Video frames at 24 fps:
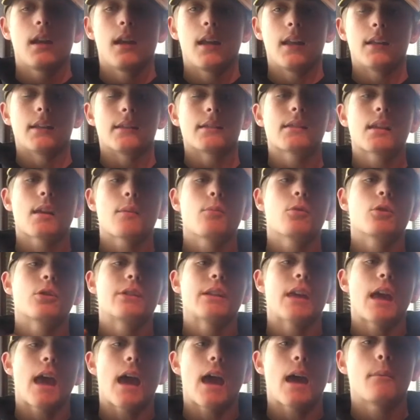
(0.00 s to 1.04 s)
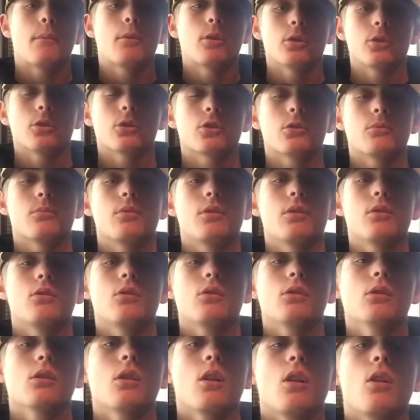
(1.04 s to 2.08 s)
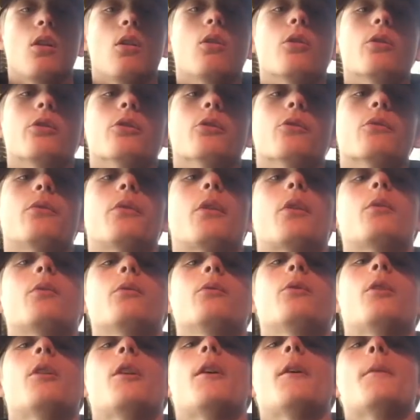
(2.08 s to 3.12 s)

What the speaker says: in a separate tab on your computer or your phone,